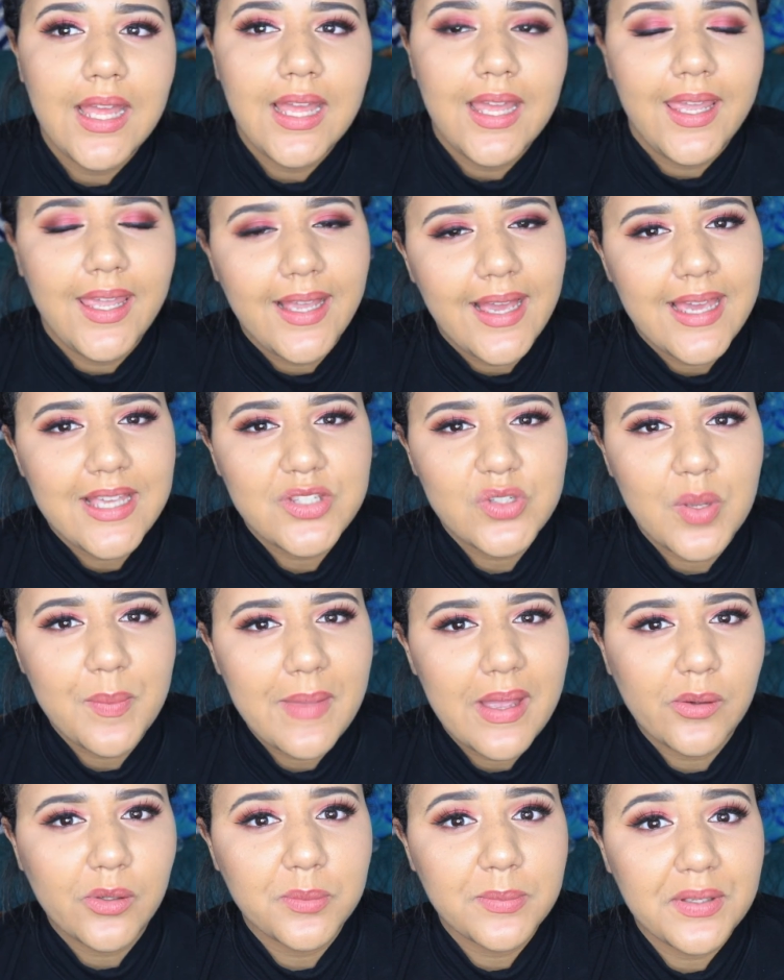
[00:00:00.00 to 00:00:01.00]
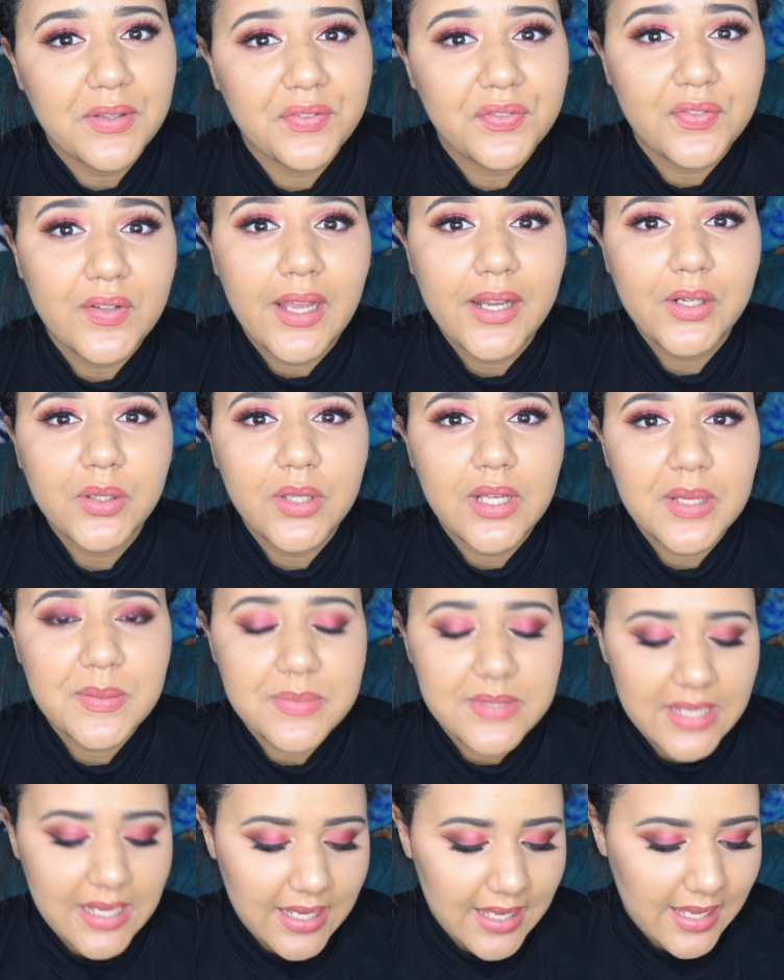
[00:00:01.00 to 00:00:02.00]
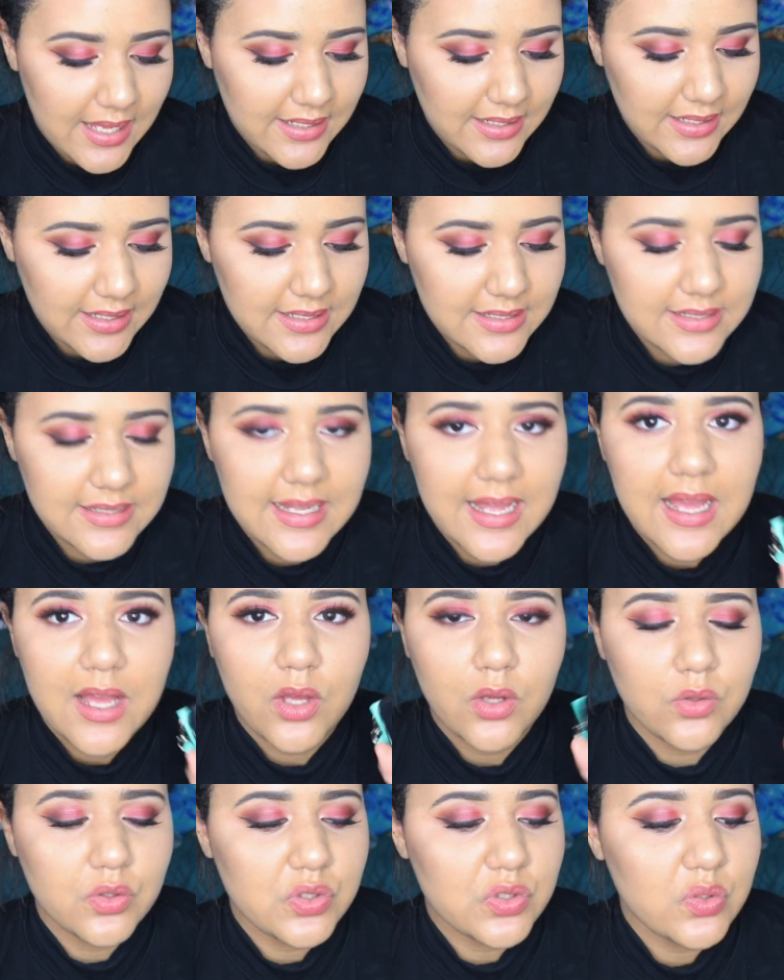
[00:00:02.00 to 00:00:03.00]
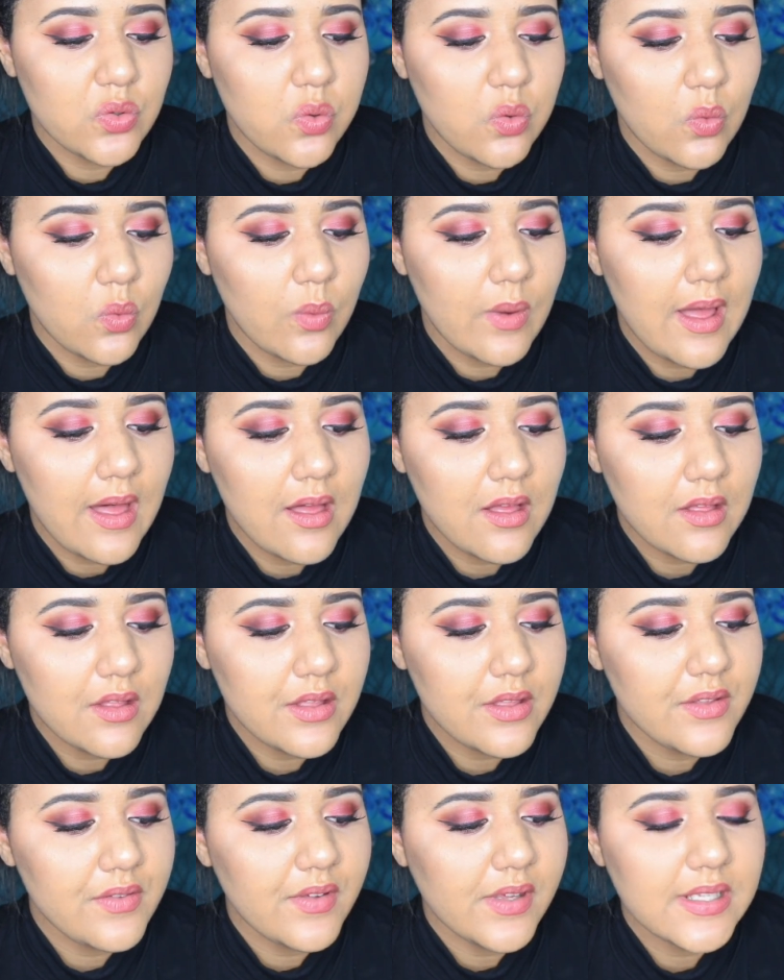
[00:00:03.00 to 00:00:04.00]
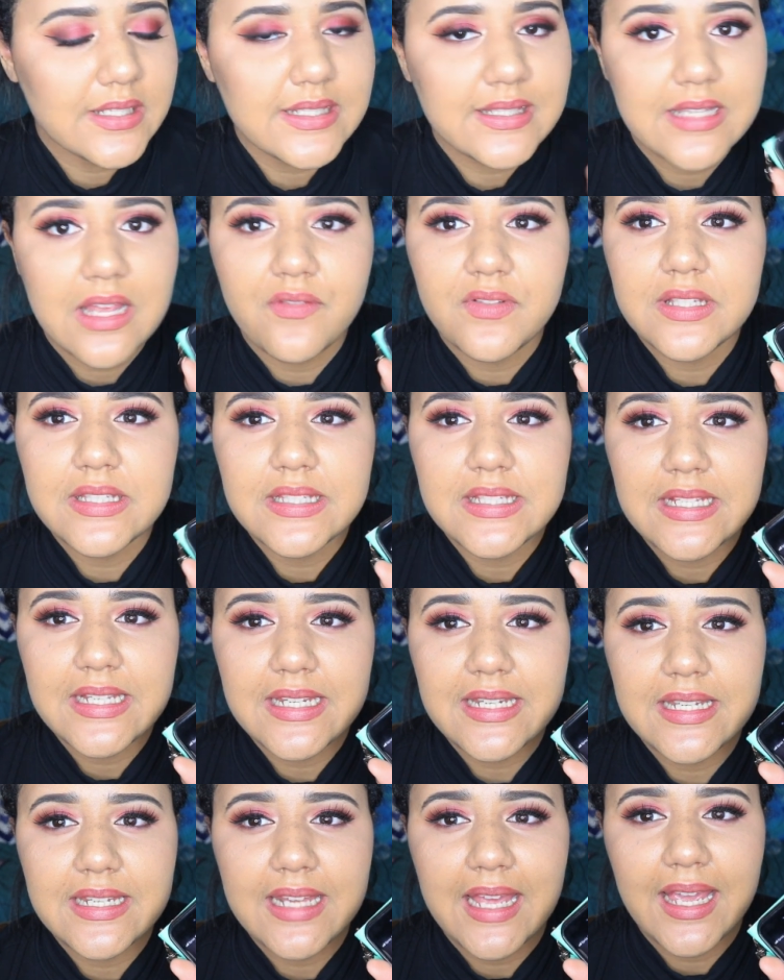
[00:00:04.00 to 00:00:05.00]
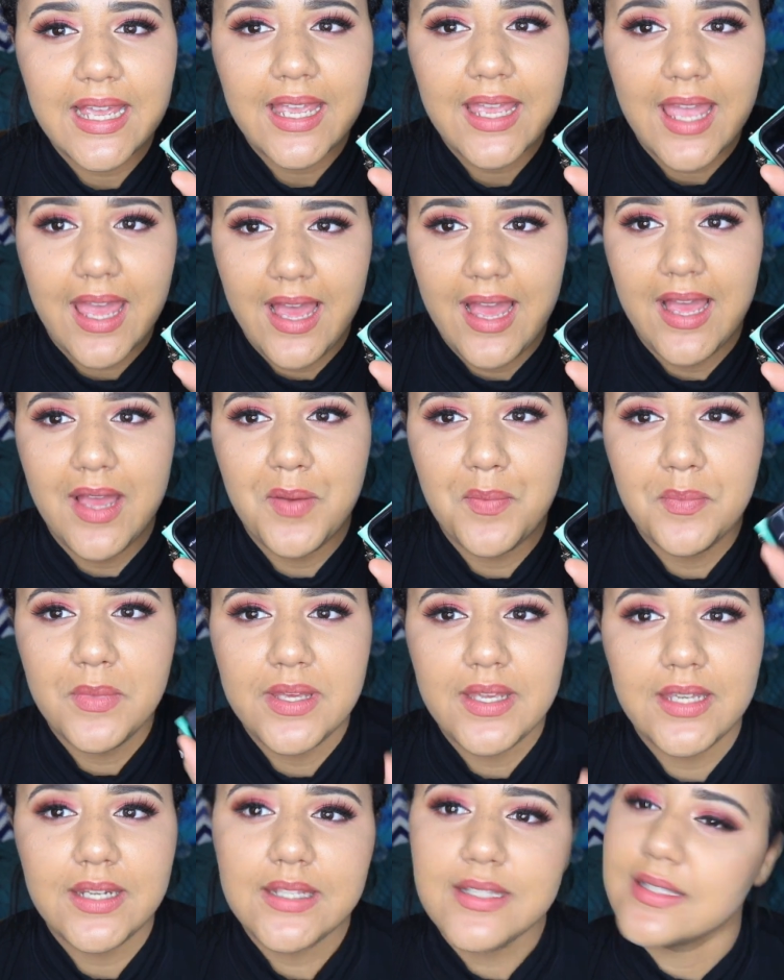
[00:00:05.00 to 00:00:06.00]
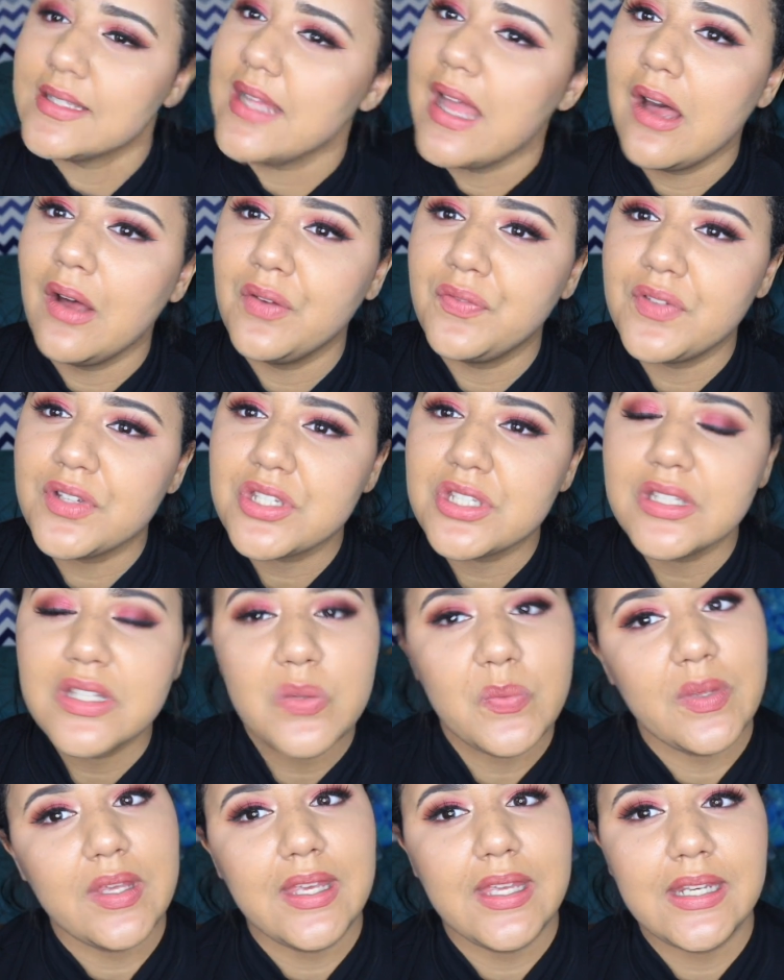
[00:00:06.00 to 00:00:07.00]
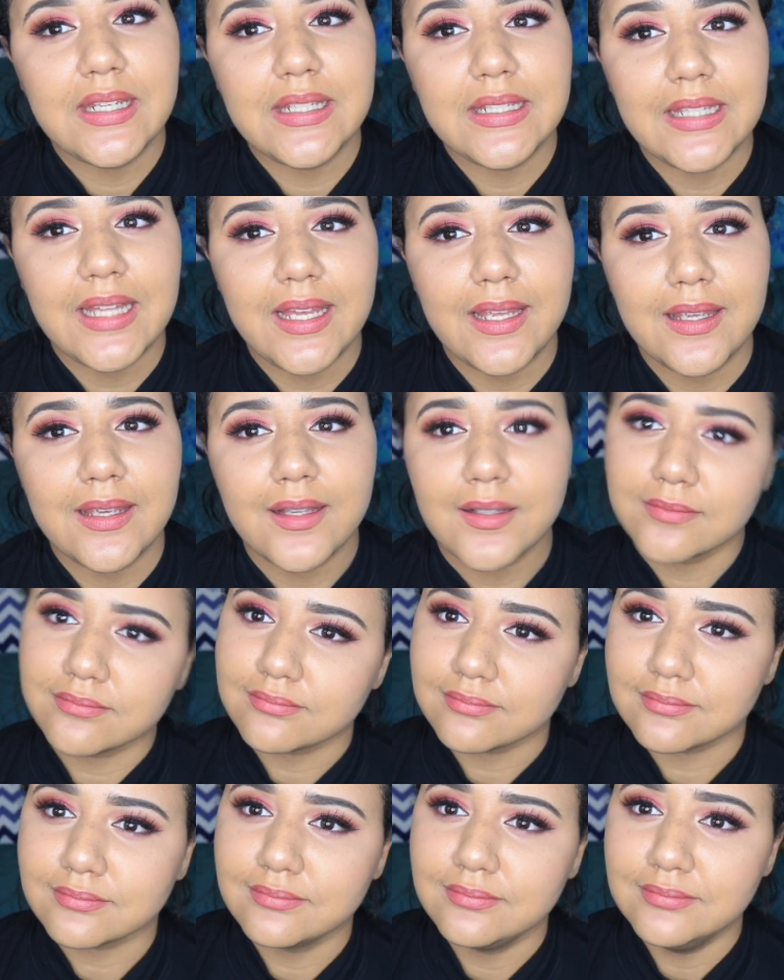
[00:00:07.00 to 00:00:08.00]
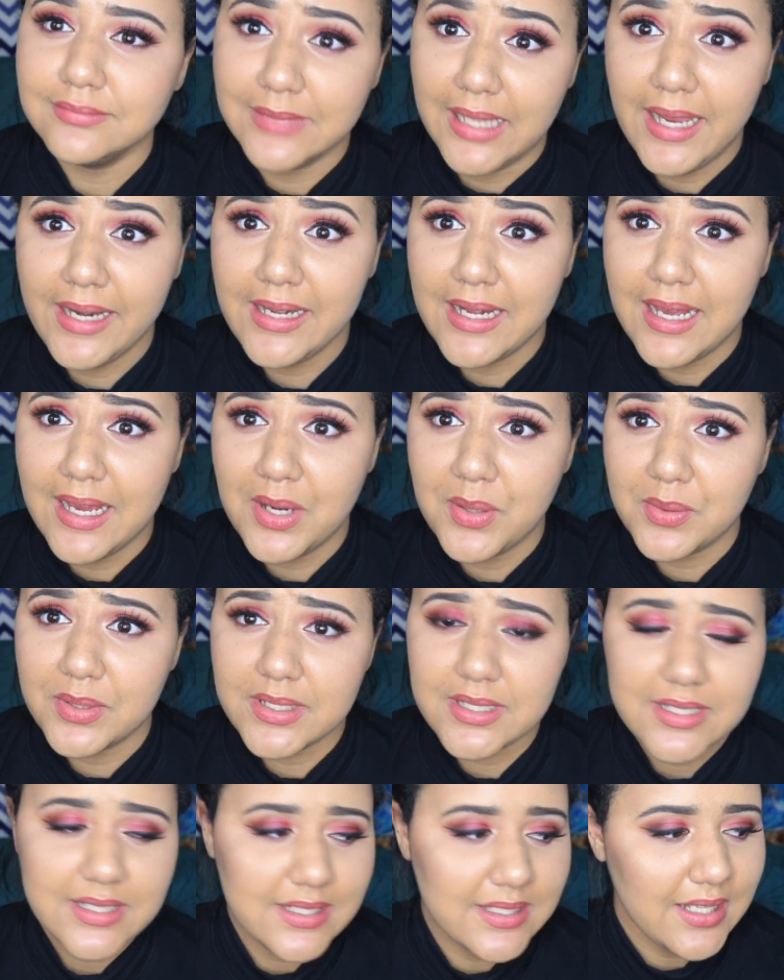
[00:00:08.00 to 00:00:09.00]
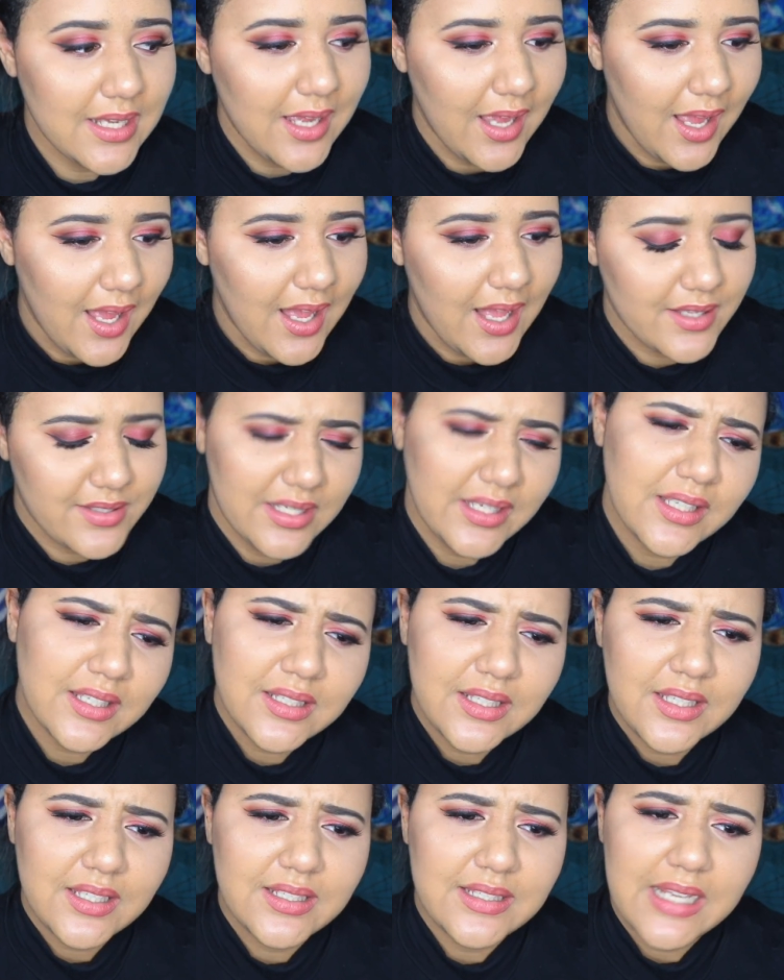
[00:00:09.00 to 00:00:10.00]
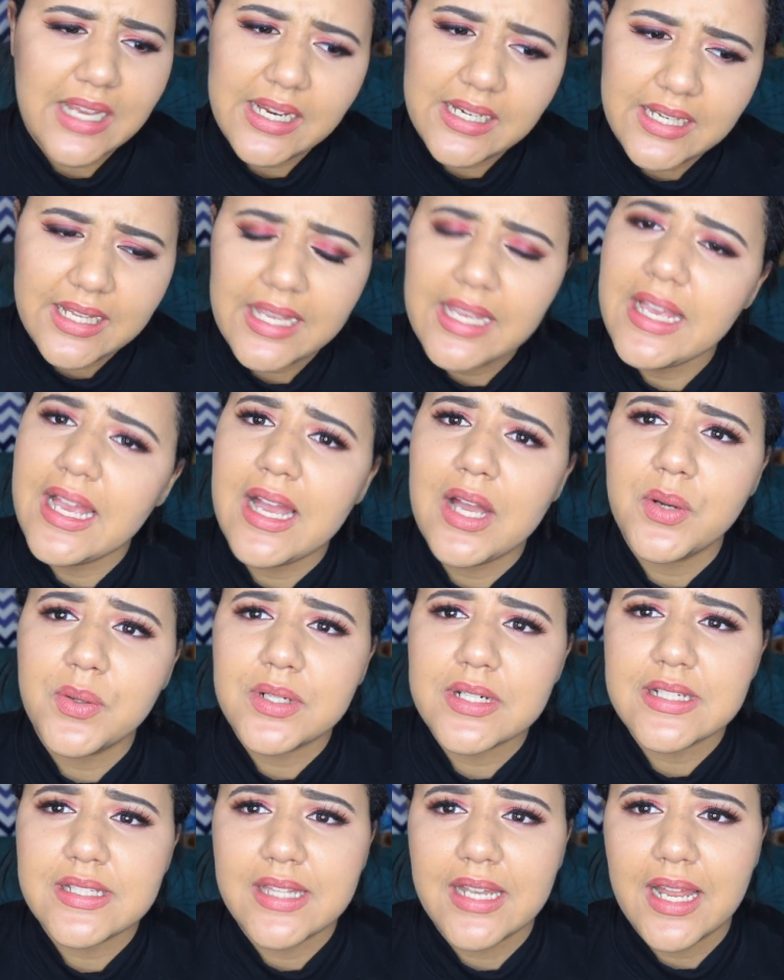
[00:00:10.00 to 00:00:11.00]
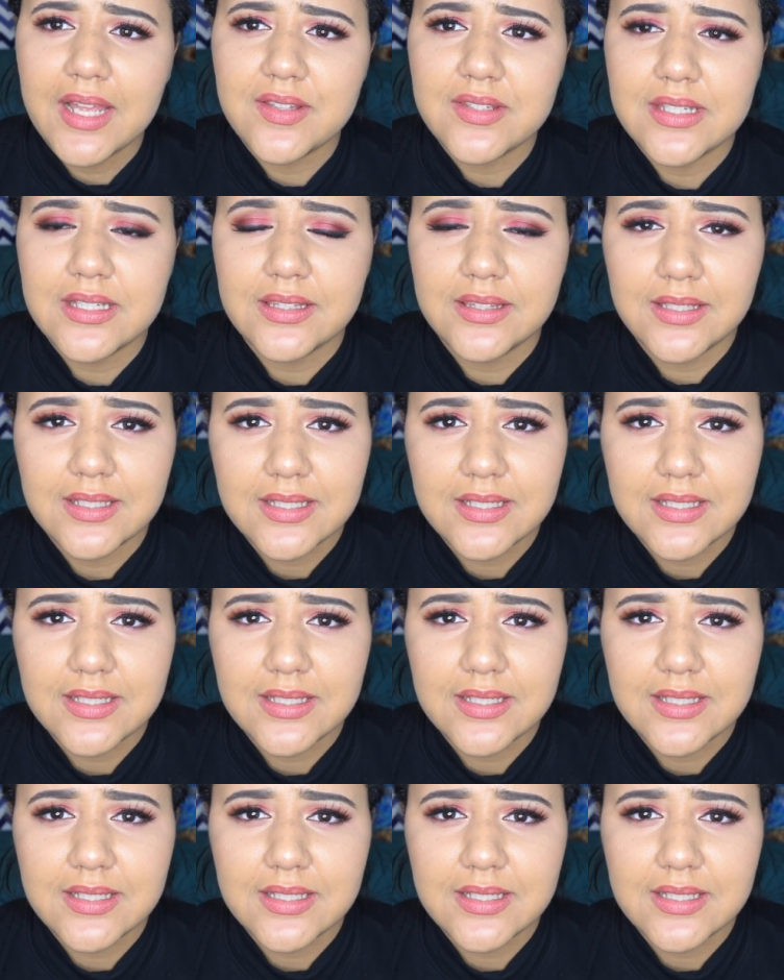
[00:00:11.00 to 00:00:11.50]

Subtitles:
Hey guys, so I'm back with my final update, and it is now 12:17 a.m. It has now officially been like 9 hours, technically 9 to 8 hours that I did